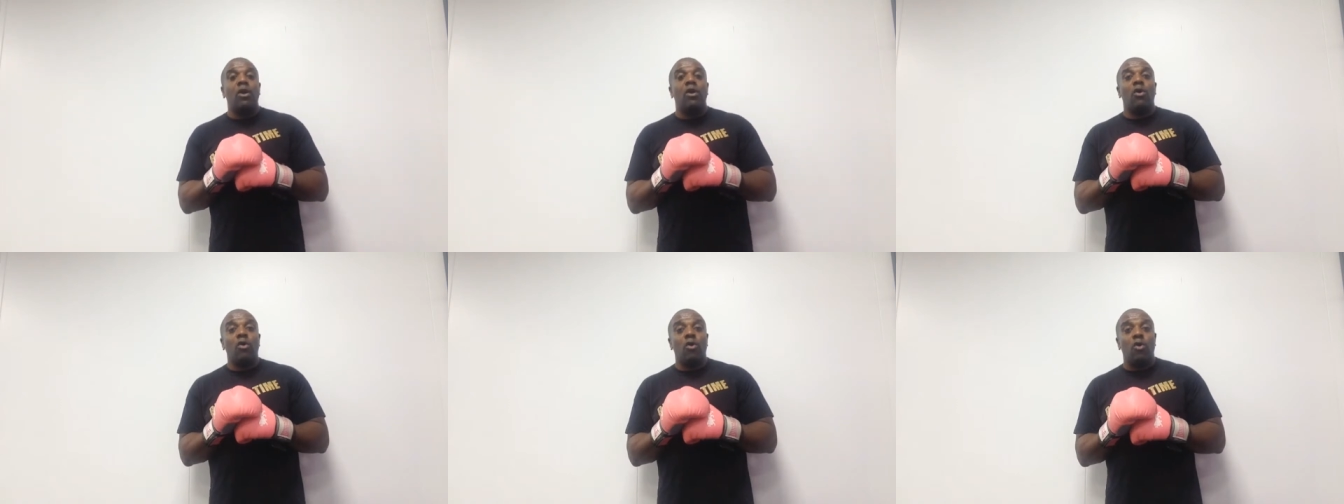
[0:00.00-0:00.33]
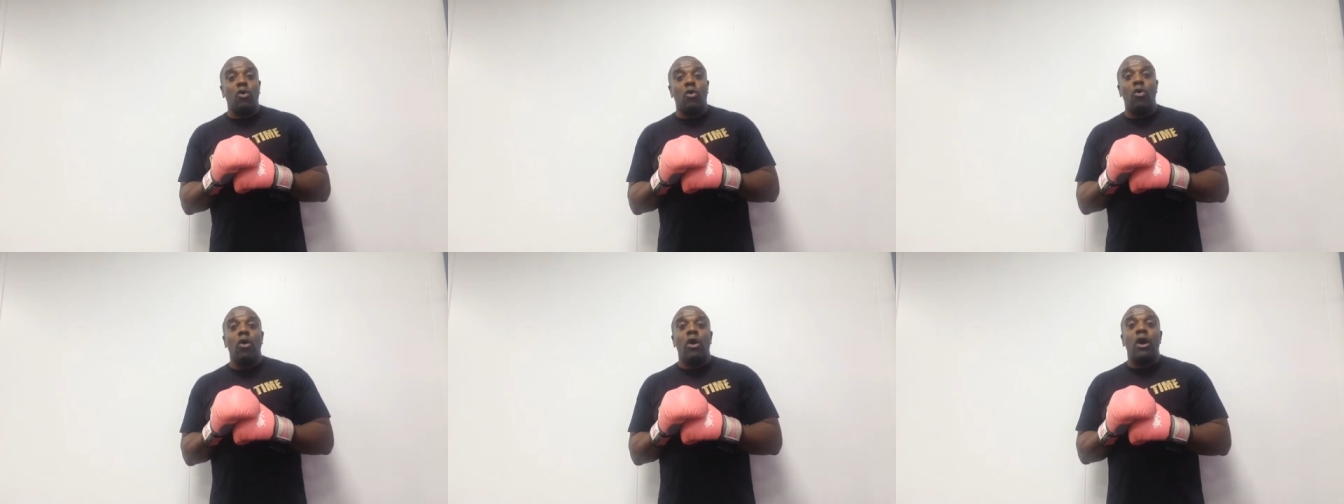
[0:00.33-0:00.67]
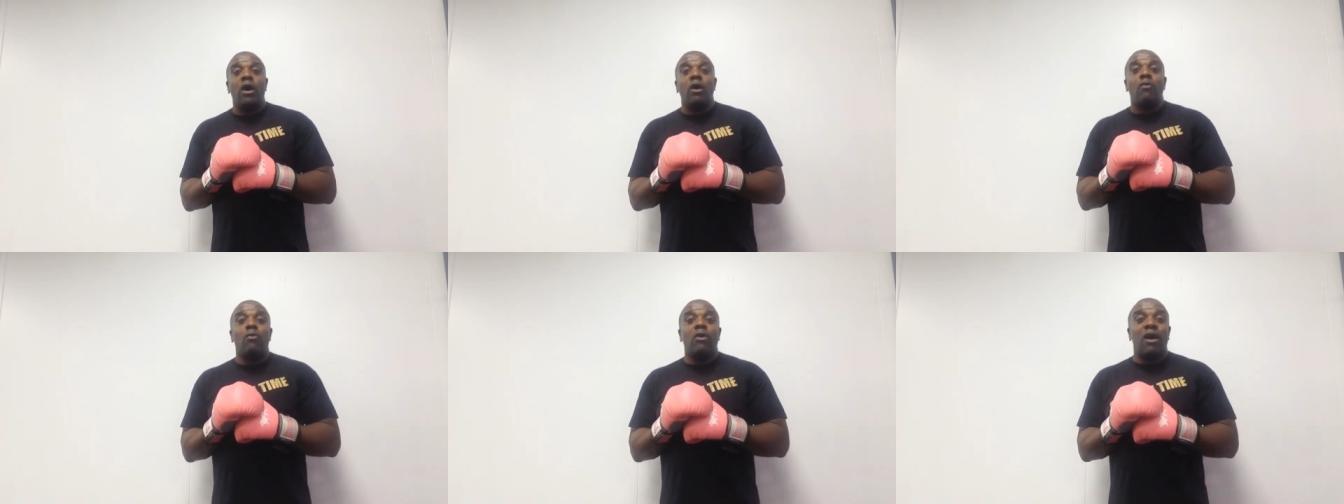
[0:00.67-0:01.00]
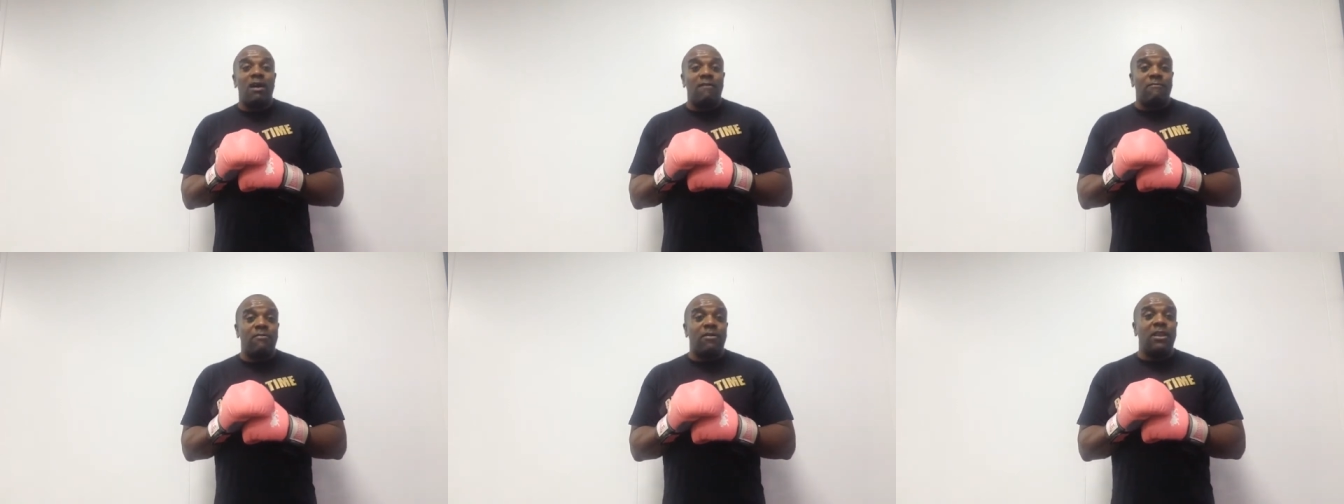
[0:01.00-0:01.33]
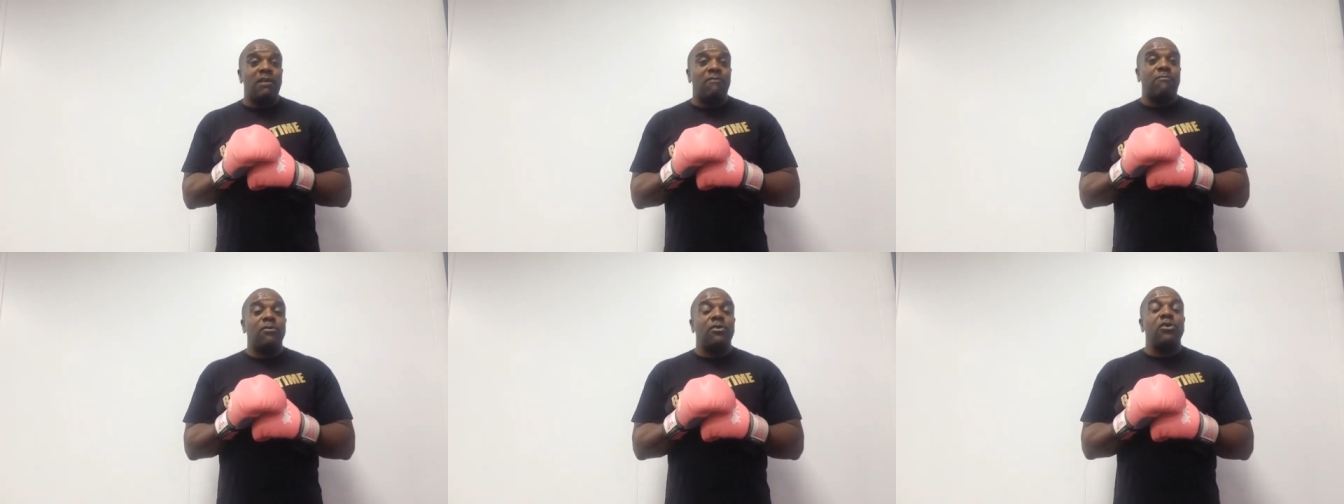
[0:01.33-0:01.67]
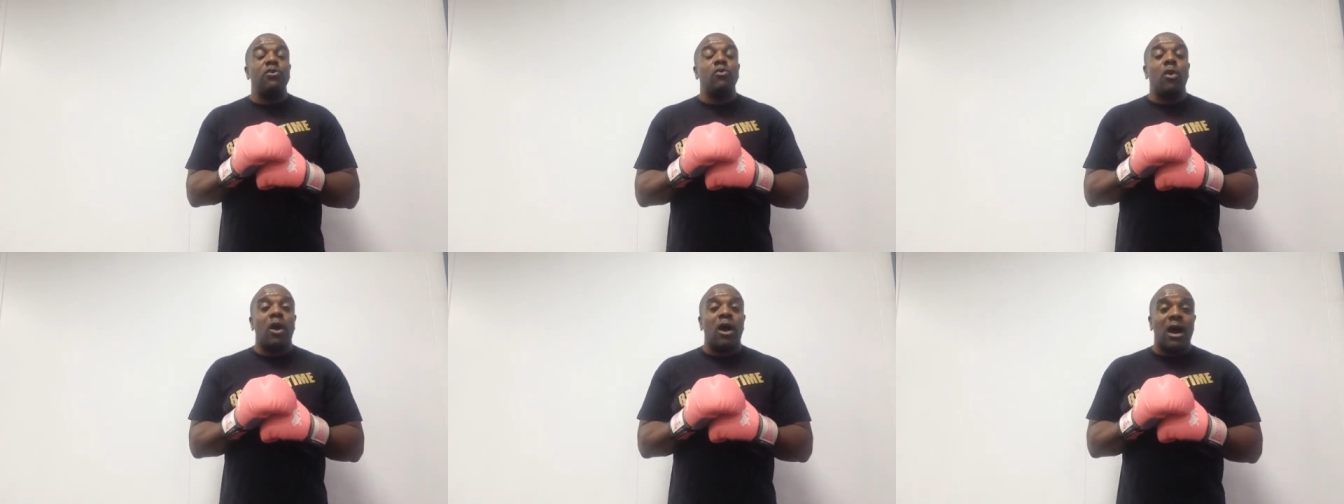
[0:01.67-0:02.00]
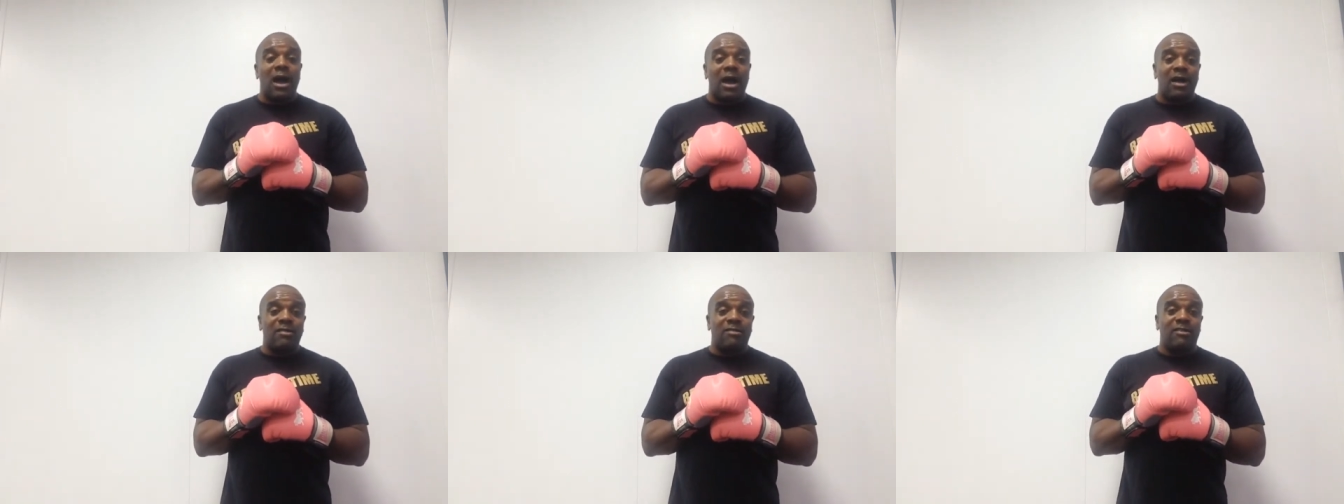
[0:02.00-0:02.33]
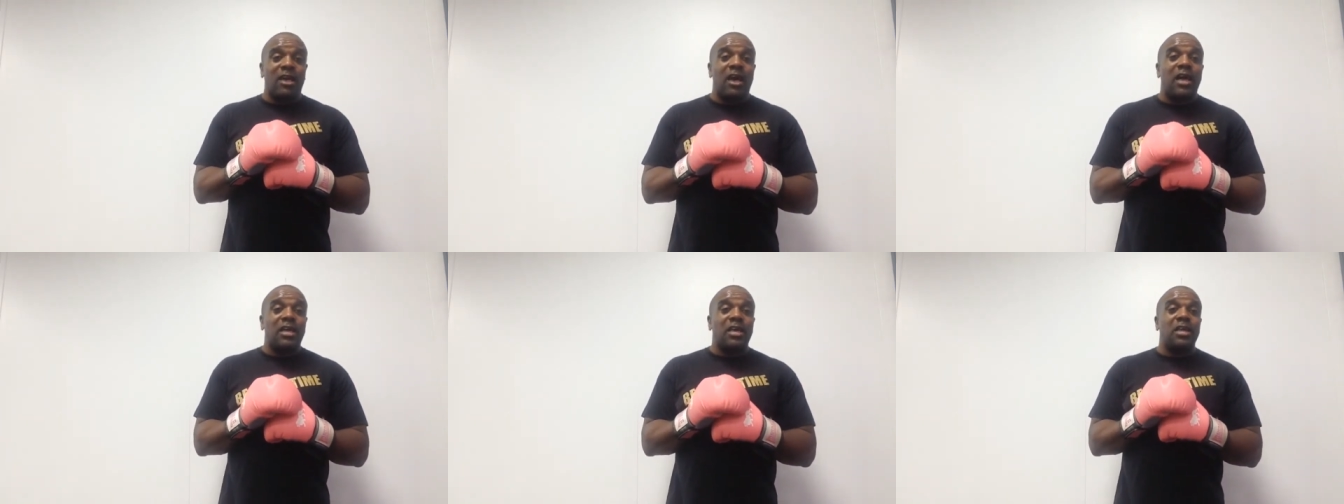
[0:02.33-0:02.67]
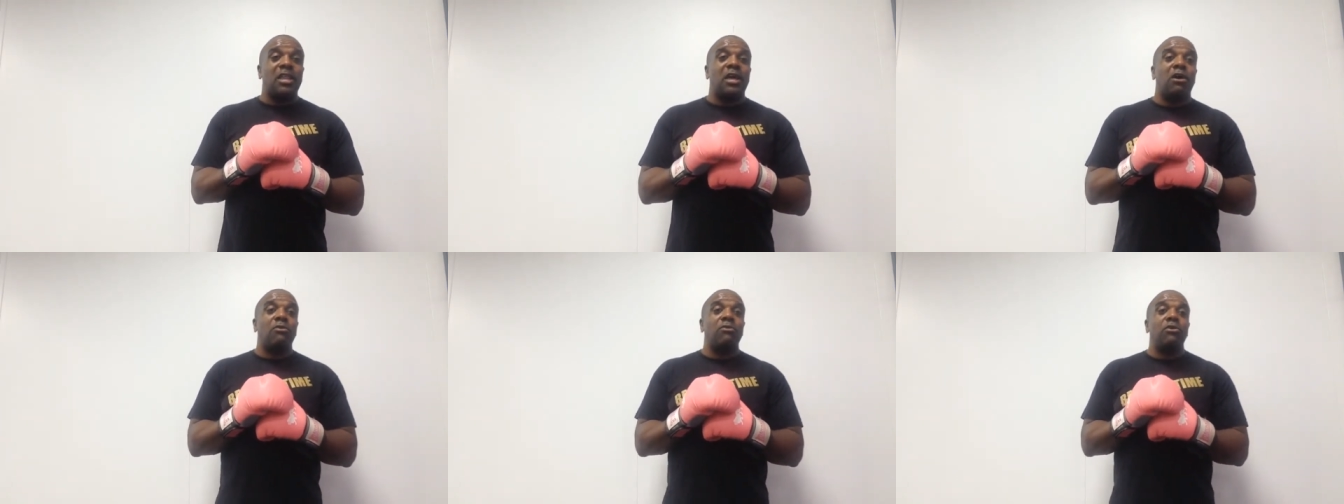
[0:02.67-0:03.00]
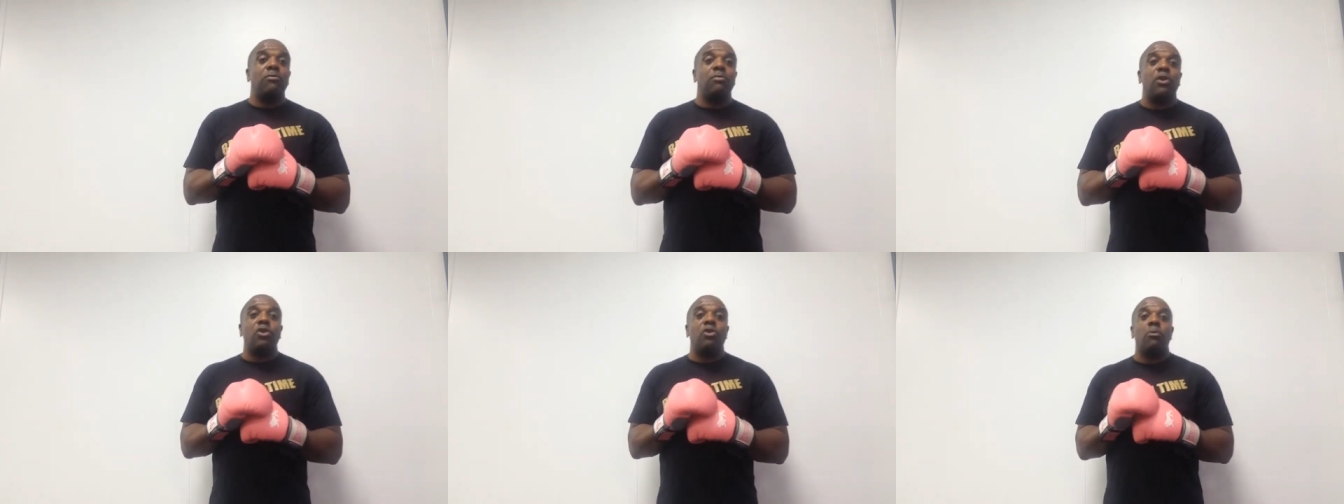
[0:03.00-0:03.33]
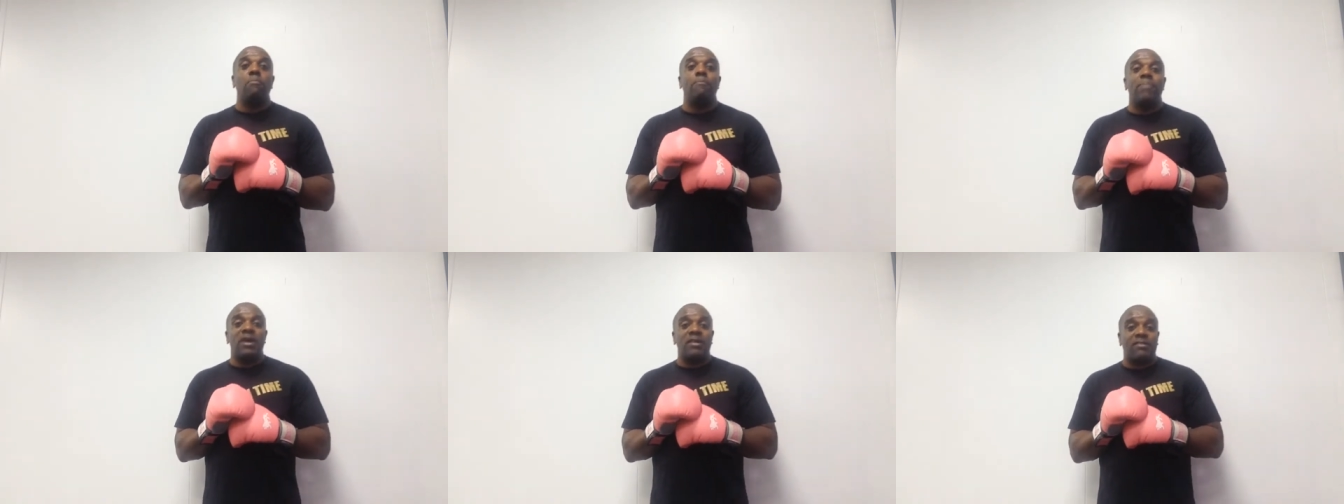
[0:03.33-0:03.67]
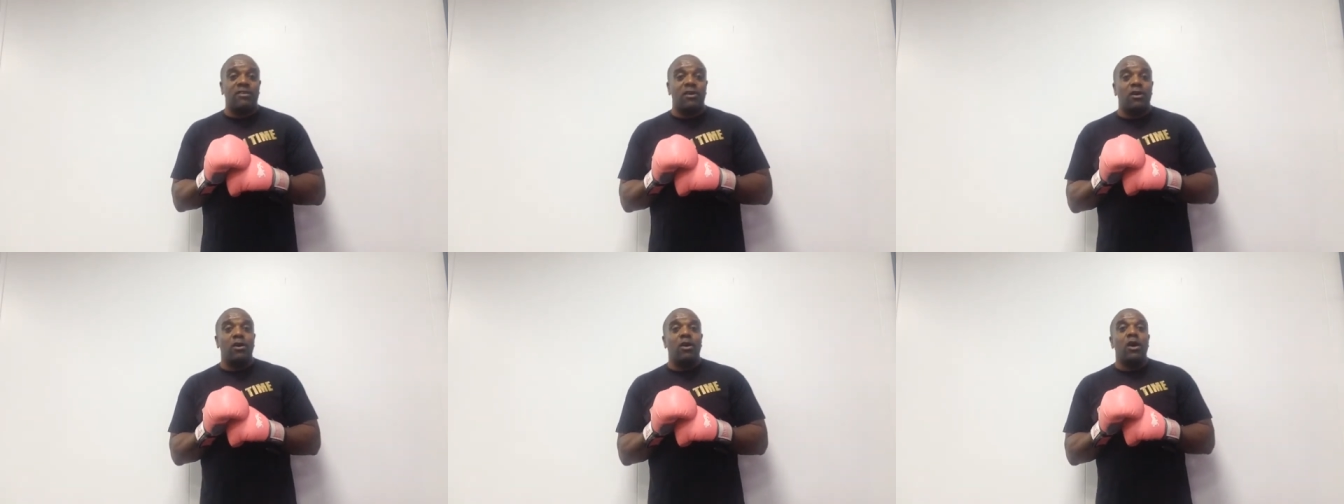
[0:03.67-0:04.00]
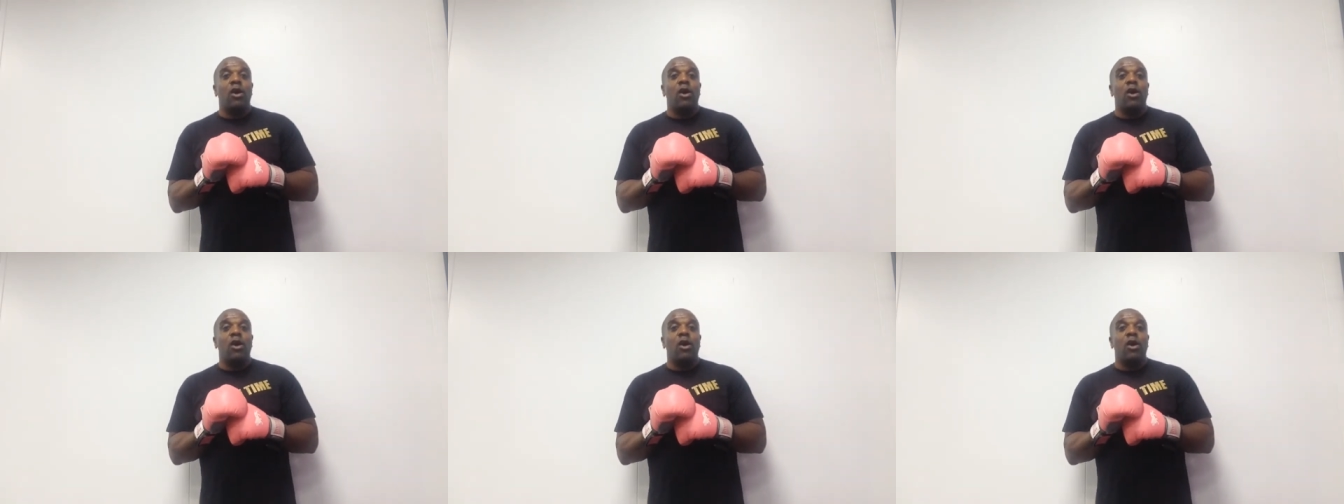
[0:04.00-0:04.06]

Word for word: or whatever level you are at, I can help you become better.